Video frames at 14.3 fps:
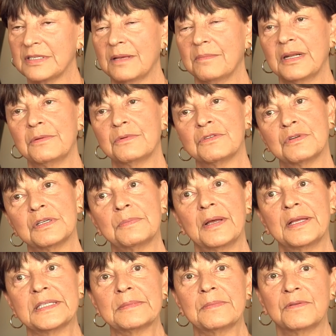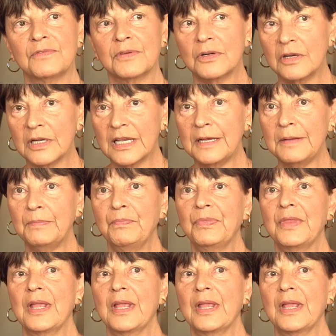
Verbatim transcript: Somebody was responsible for cooking.